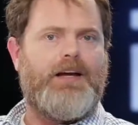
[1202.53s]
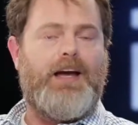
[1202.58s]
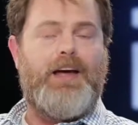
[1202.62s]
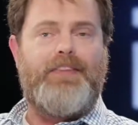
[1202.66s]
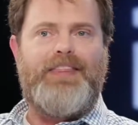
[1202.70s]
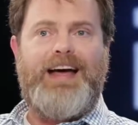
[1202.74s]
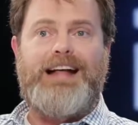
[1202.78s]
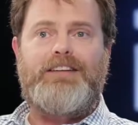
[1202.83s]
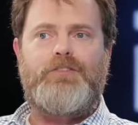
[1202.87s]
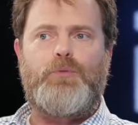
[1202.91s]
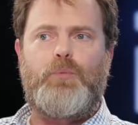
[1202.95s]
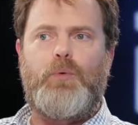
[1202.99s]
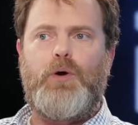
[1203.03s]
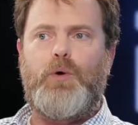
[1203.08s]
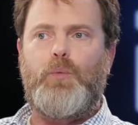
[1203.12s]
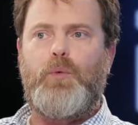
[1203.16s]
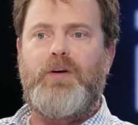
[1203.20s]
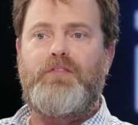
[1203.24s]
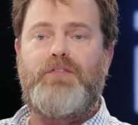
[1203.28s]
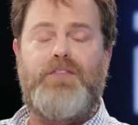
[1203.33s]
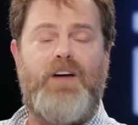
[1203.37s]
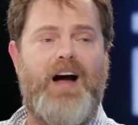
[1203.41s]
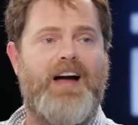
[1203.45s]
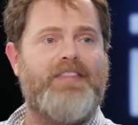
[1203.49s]
And that's where
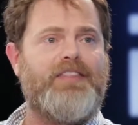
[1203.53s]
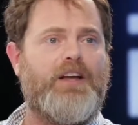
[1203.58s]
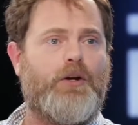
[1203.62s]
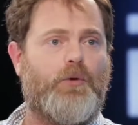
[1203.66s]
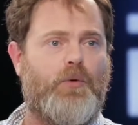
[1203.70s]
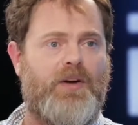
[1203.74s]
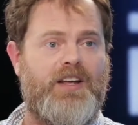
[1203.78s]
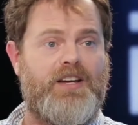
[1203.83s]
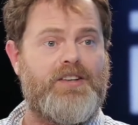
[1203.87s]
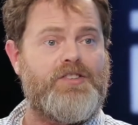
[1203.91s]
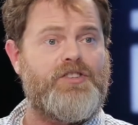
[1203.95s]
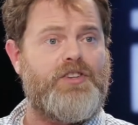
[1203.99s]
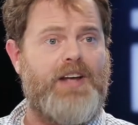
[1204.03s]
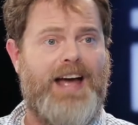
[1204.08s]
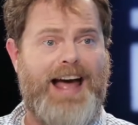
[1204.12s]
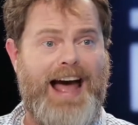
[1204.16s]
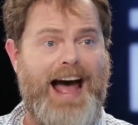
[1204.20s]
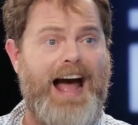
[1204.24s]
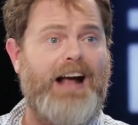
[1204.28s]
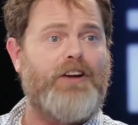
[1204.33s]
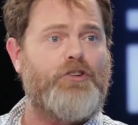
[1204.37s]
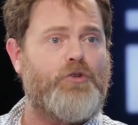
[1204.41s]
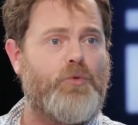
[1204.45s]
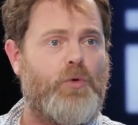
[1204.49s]
we find the greatest
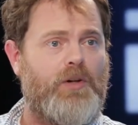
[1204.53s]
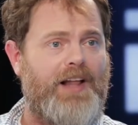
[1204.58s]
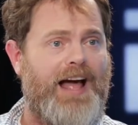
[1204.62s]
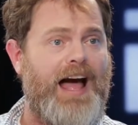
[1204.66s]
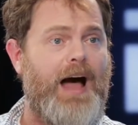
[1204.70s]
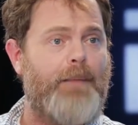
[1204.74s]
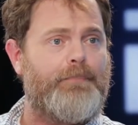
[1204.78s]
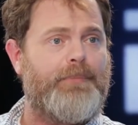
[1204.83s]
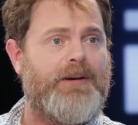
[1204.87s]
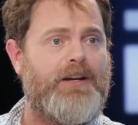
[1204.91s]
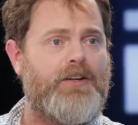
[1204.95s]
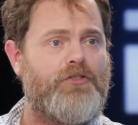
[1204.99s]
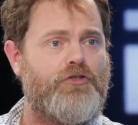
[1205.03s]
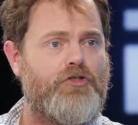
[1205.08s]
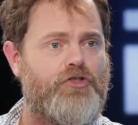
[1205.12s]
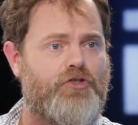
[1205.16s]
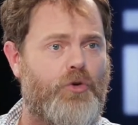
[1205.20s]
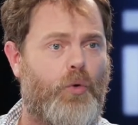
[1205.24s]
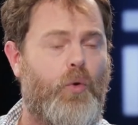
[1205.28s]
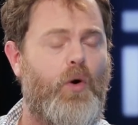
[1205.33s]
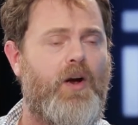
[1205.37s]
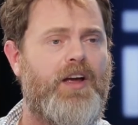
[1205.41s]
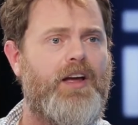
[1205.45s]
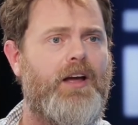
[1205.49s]
actual happiness,
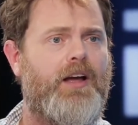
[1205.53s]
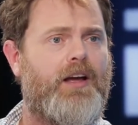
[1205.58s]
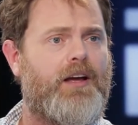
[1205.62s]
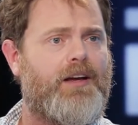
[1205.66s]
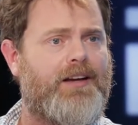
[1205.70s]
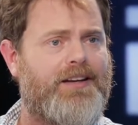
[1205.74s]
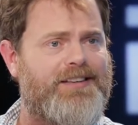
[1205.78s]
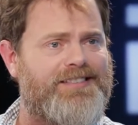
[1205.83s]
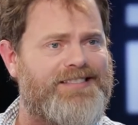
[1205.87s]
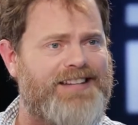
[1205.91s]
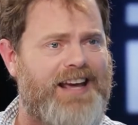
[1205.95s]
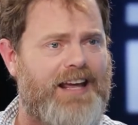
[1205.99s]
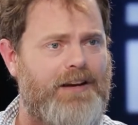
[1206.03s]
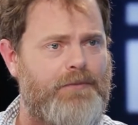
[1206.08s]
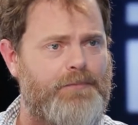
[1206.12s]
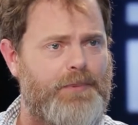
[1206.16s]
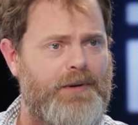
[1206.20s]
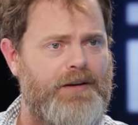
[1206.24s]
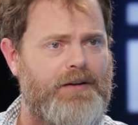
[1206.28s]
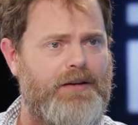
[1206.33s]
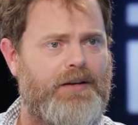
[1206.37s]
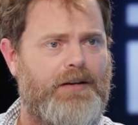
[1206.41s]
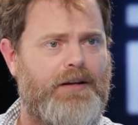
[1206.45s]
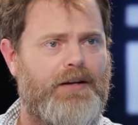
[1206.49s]
joy,
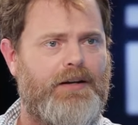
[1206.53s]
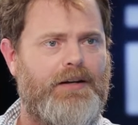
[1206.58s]
contentment,